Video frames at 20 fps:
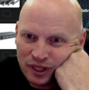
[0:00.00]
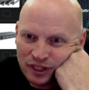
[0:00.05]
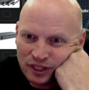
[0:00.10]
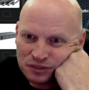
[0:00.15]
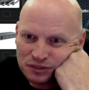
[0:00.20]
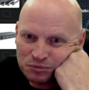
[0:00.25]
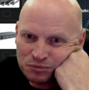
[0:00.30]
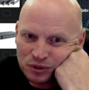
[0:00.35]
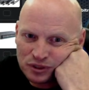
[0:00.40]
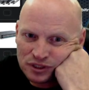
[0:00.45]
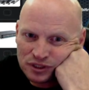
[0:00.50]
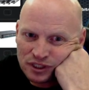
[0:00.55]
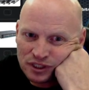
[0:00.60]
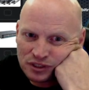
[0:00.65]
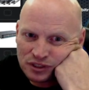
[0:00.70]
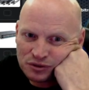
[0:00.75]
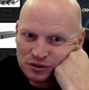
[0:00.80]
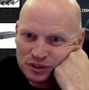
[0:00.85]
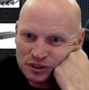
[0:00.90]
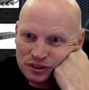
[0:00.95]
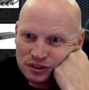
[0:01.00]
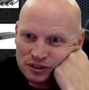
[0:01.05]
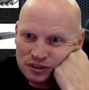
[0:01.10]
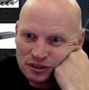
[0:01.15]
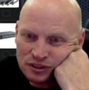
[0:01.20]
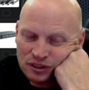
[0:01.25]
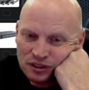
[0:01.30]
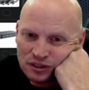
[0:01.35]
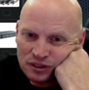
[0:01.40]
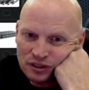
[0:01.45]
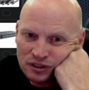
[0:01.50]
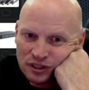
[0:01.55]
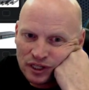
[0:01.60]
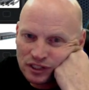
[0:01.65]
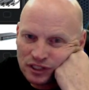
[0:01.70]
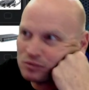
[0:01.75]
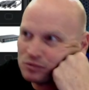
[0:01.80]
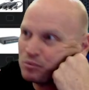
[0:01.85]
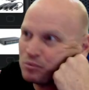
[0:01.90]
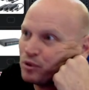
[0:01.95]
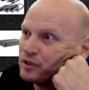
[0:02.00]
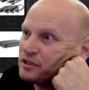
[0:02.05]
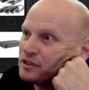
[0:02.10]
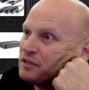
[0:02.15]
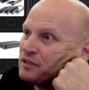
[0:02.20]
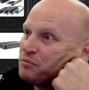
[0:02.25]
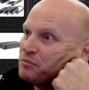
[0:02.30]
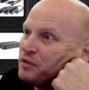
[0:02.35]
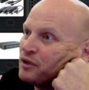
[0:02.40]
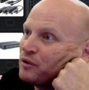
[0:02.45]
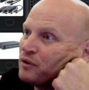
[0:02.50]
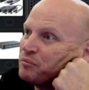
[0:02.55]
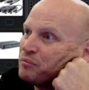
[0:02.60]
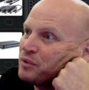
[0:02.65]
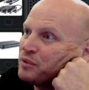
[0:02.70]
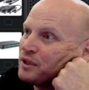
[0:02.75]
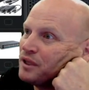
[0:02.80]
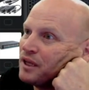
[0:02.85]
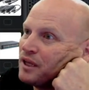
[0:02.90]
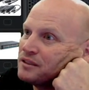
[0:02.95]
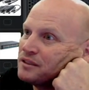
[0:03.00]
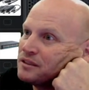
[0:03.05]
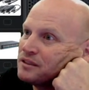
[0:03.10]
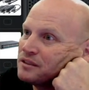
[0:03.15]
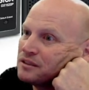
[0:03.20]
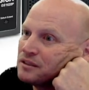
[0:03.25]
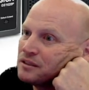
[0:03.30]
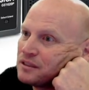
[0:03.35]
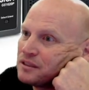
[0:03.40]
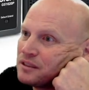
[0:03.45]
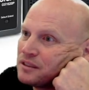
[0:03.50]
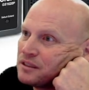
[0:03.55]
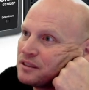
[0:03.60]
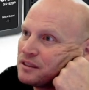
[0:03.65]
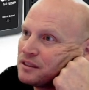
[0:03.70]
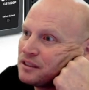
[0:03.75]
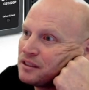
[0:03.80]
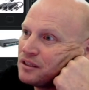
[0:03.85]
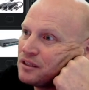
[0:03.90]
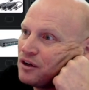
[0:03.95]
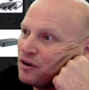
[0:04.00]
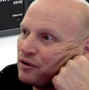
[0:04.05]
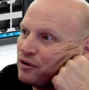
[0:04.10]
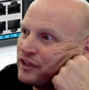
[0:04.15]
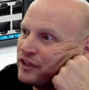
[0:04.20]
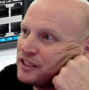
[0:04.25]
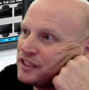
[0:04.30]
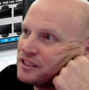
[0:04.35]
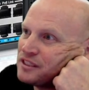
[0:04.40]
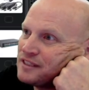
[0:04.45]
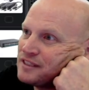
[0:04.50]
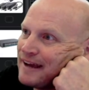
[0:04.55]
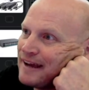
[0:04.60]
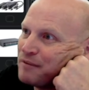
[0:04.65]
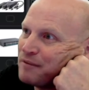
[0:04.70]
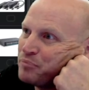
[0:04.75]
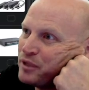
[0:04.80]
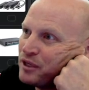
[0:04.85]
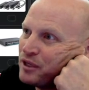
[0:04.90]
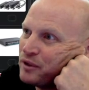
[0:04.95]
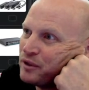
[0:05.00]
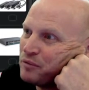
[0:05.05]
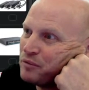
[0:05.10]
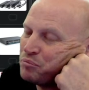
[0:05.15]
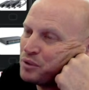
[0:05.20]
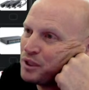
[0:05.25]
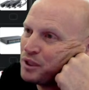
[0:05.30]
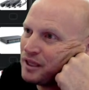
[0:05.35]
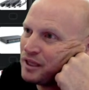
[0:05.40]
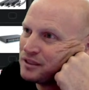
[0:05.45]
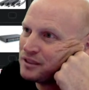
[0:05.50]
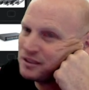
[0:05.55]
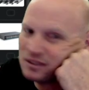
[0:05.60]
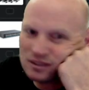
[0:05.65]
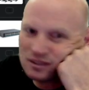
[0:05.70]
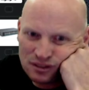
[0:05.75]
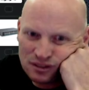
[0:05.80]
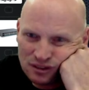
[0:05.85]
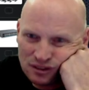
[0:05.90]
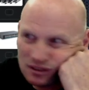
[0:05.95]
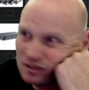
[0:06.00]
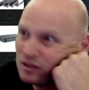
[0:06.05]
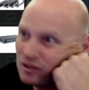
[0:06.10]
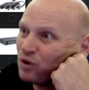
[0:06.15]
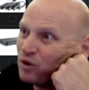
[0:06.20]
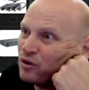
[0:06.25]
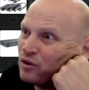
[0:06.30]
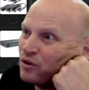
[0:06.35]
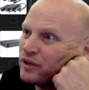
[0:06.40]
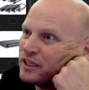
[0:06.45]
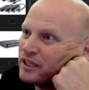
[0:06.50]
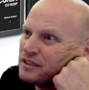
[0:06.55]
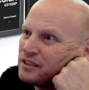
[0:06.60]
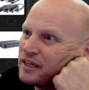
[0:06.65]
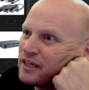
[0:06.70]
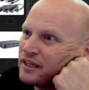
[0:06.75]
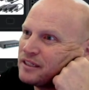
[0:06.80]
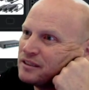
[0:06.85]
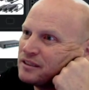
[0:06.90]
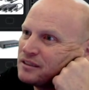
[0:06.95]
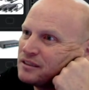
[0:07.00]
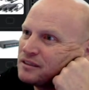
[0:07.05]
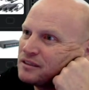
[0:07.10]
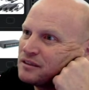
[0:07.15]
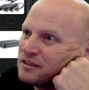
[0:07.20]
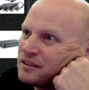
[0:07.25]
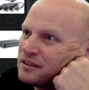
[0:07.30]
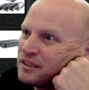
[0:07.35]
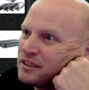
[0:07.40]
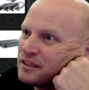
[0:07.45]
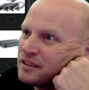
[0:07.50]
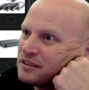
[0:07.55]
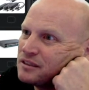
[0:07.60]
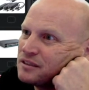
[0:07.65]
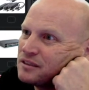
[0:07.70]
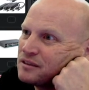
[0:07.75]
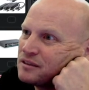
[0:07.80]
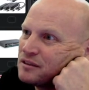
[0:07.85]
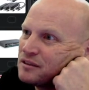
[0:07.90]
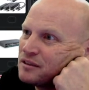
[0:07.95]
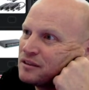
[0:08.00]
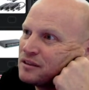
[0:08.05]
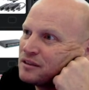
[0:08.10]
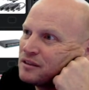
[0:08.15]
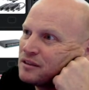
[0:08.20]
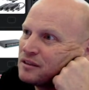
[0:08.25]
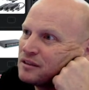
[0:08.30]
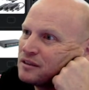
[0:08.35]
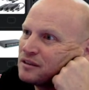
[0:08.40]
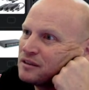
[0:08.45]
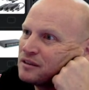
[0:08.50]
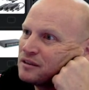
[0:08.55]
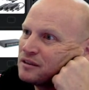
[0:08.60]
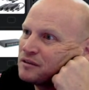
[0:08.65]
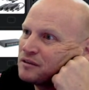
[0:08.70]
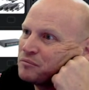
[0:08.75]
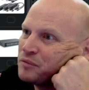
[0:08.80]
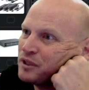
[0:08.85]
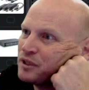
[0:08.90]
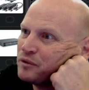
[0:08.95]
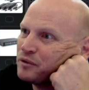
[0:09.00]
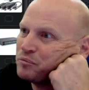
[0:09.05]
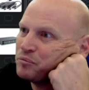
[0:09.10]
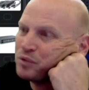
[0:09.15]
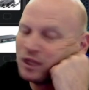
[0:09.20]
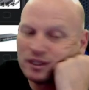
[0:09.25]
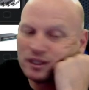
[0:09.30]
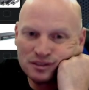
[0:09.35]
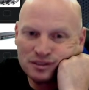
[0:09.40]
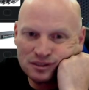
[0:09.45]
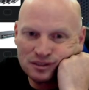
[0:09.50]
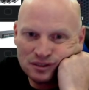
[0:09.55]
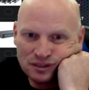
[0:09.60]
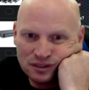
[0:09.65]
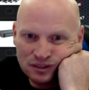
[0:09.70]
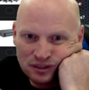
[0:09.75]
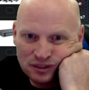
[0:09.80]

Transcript: Plus. Most accessories, extra points need PoE+. Plus. Oh, and this is not PoE+. Plus. Oh, no, it is. Yeah, it is. It is. PoE+. Plus.